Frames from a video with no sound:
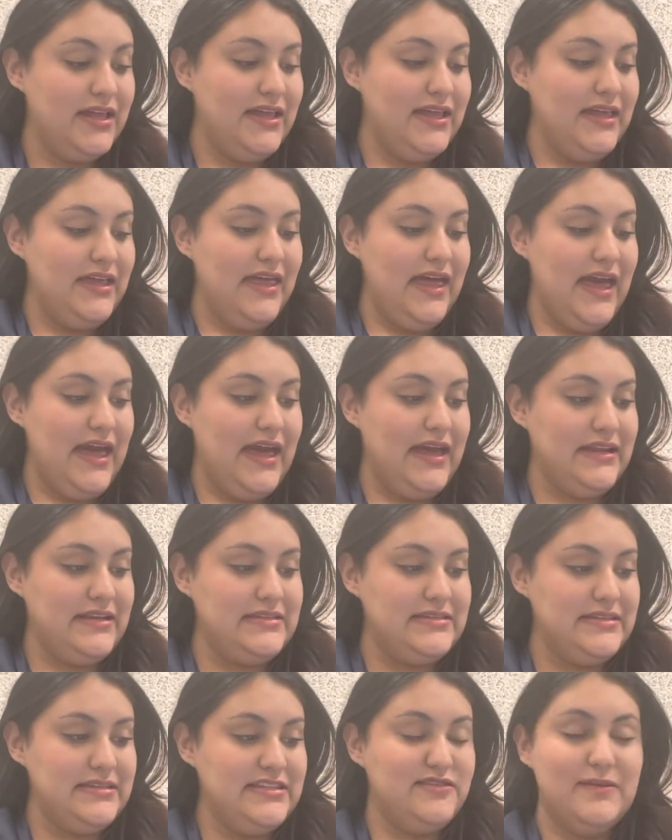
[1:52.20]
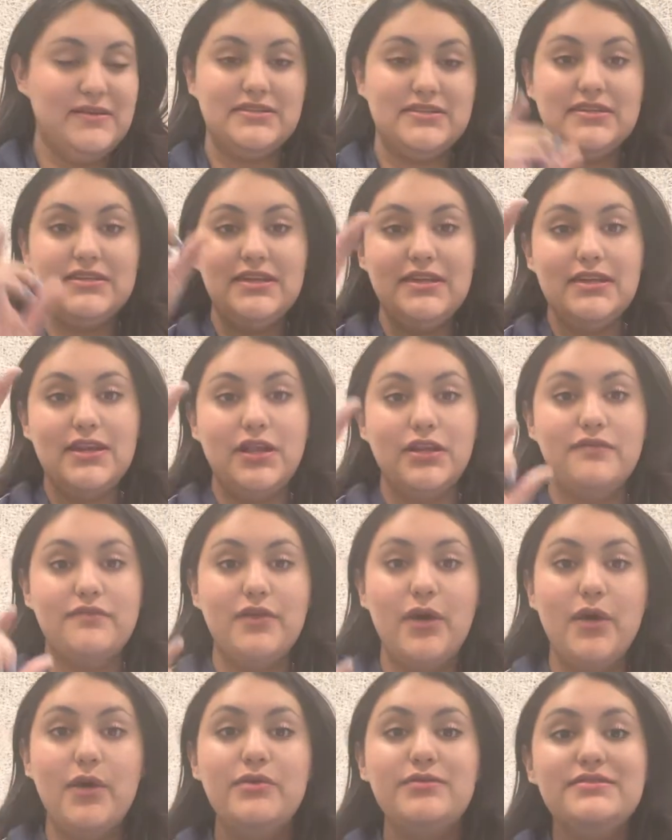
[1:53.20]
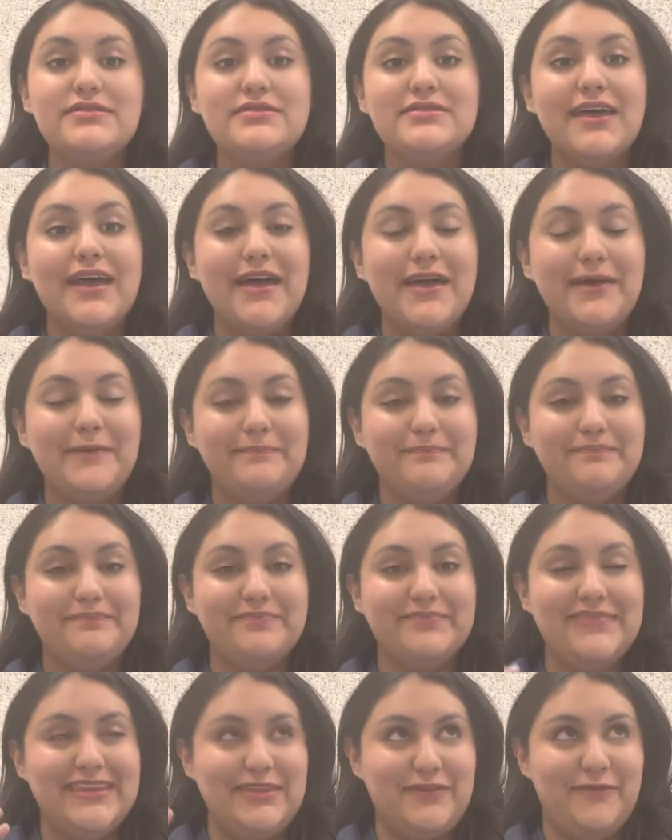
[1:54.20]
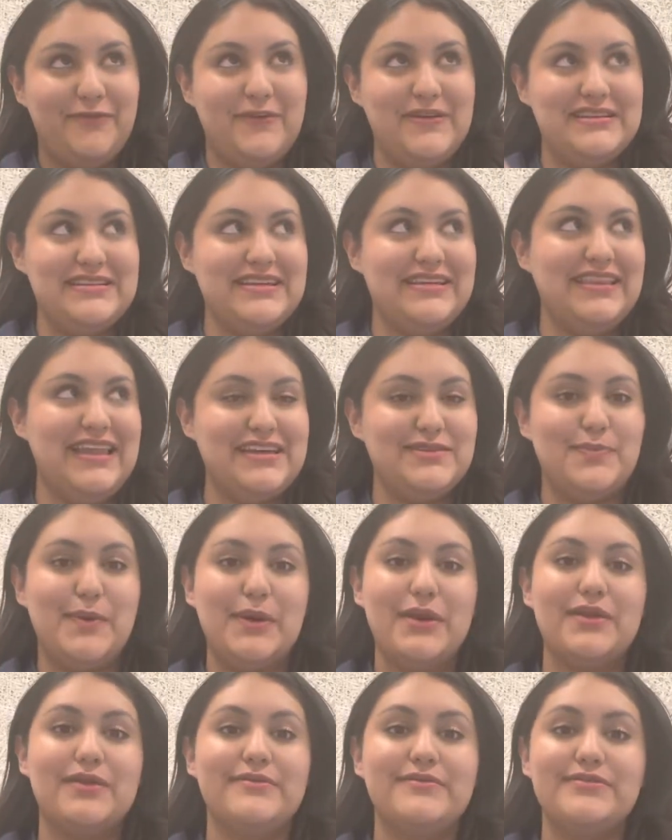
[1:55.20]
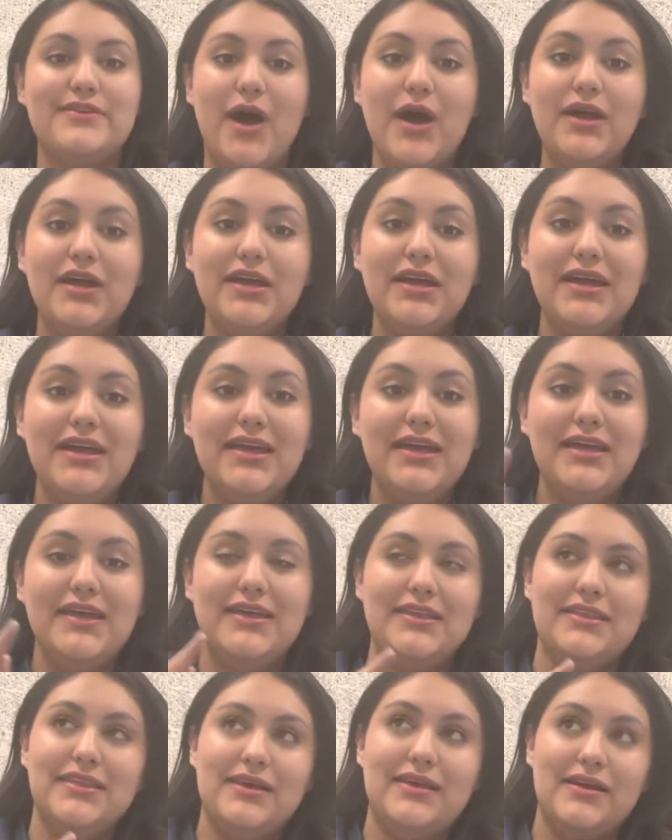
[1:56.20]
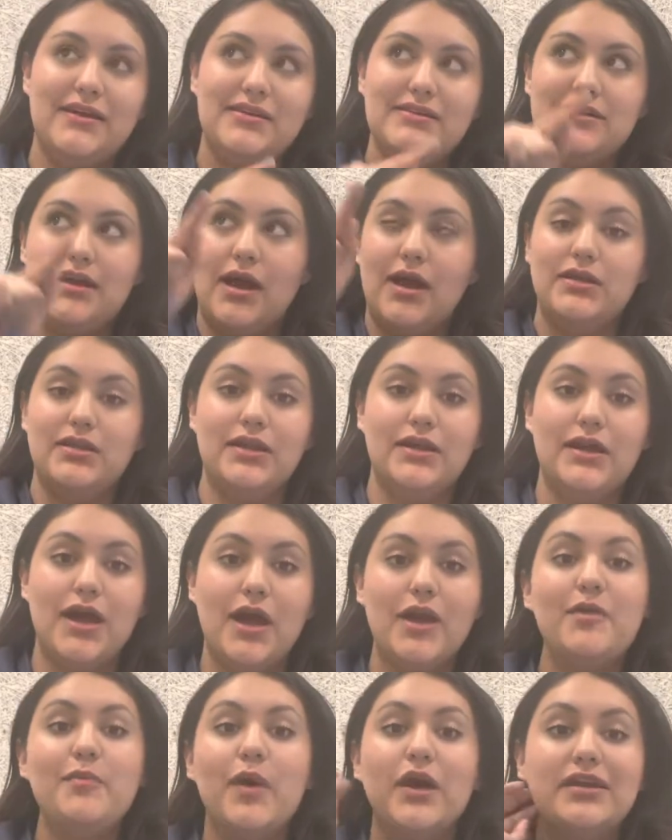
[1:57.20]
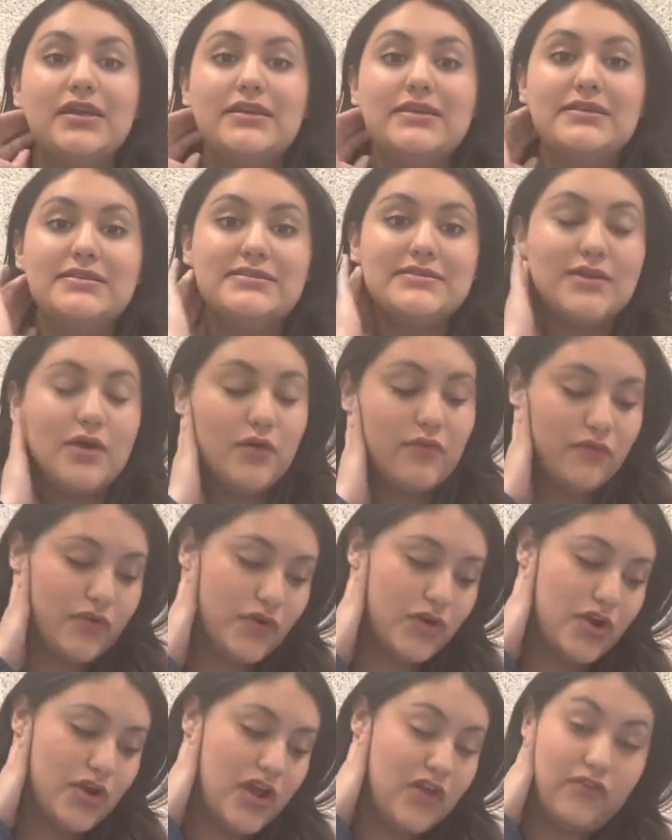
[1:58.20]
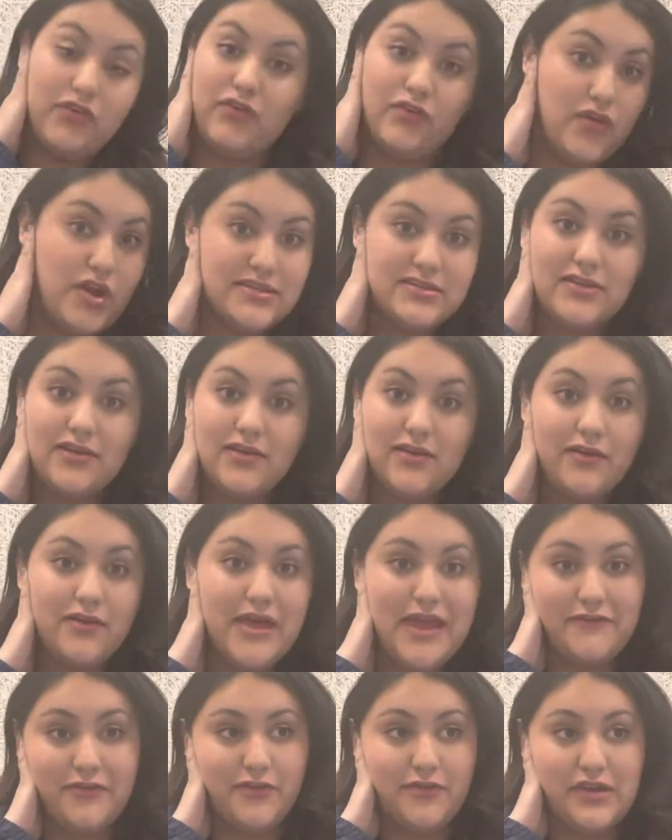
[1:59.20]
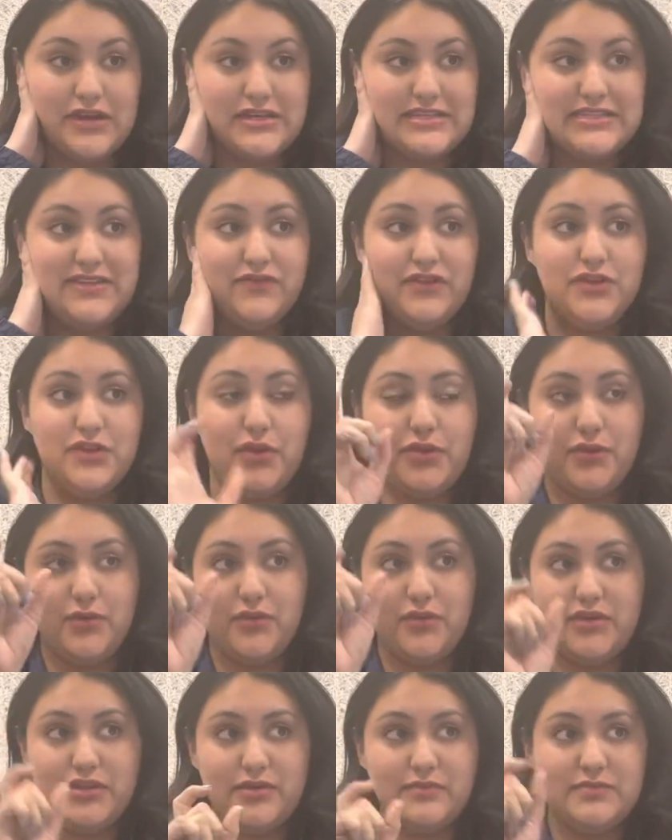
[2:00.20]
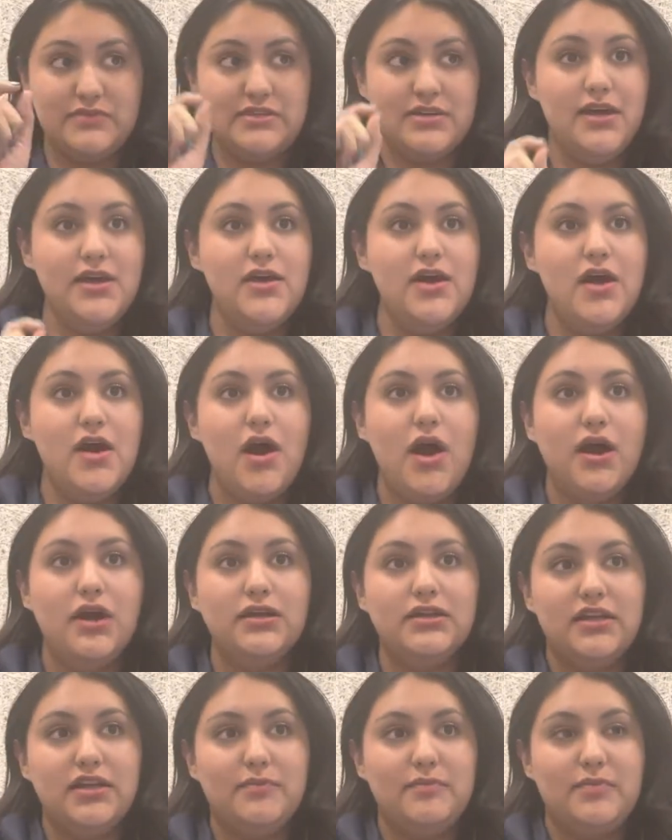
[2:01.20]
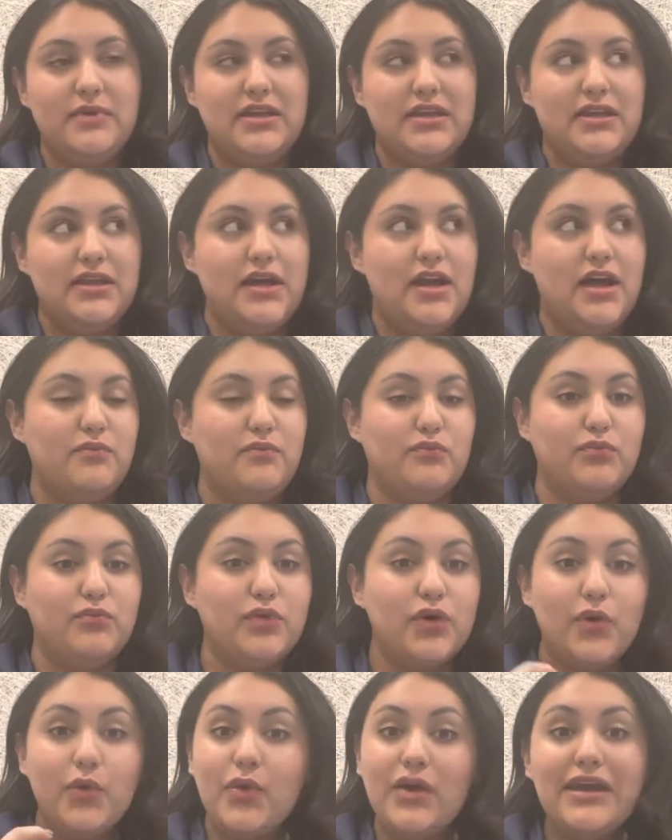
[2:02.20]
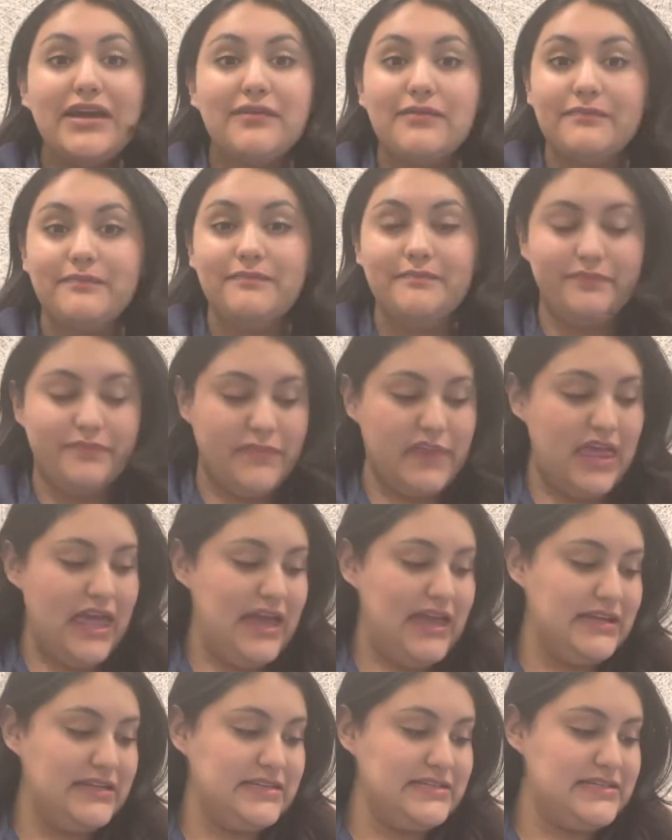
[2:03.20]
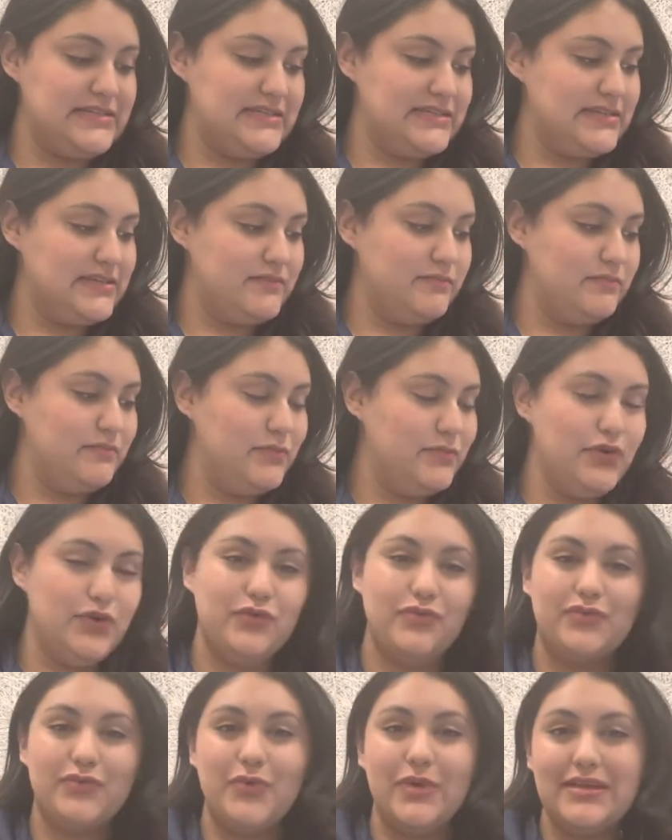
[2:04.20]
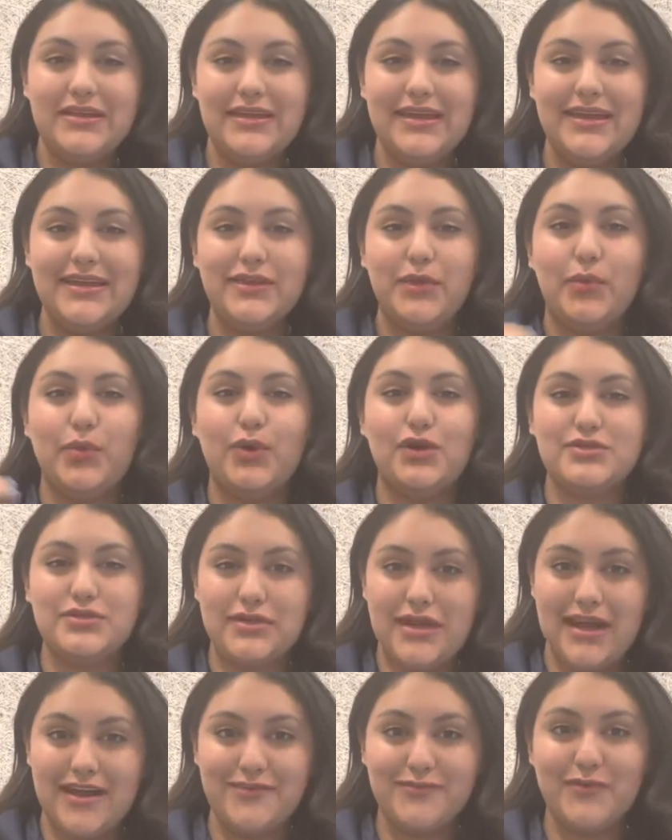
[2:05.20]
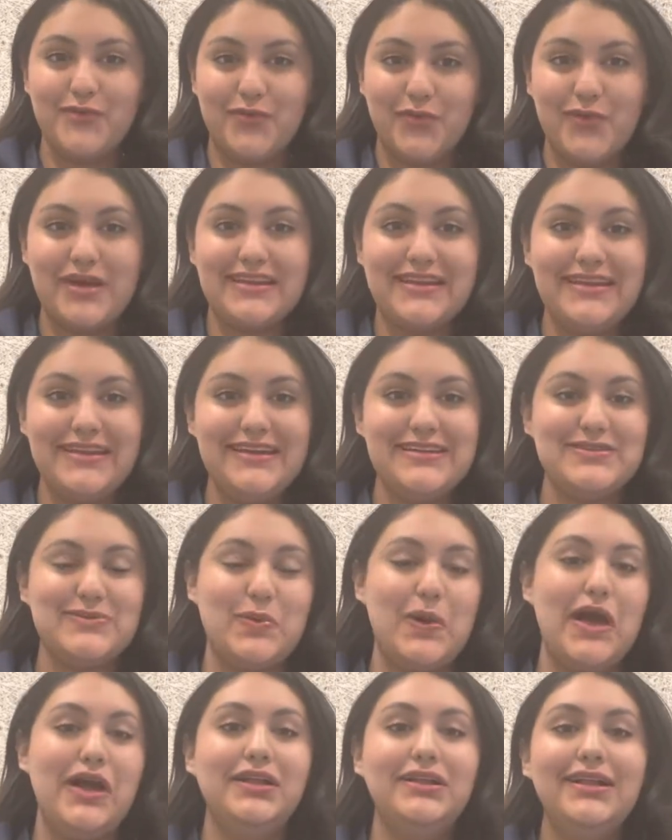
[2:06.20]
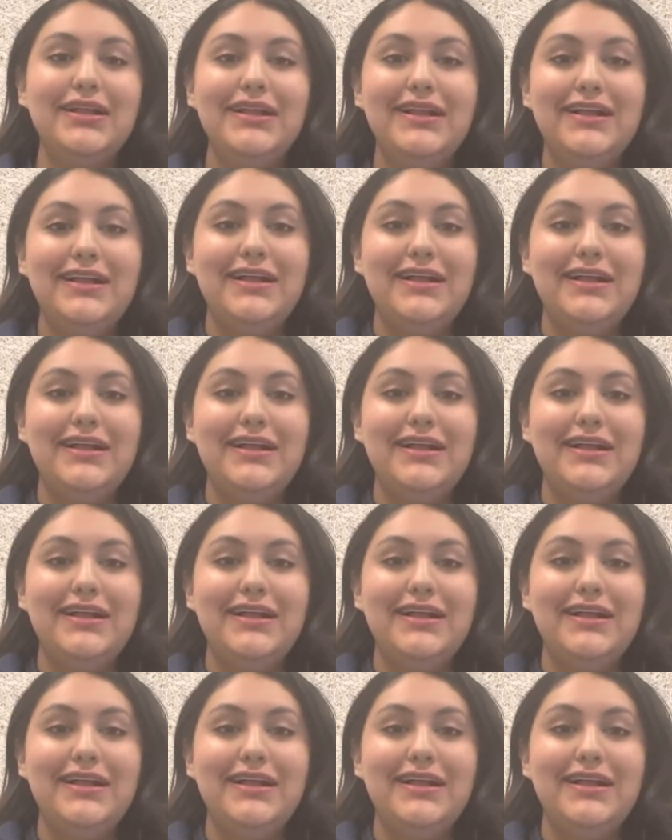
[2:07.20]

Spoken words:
And especially in all of those, in the first and last part of the song, there are legato markings over every phrase, even though the rhythms are a little bit quick and move quickly, and the words kind of move quickly as well.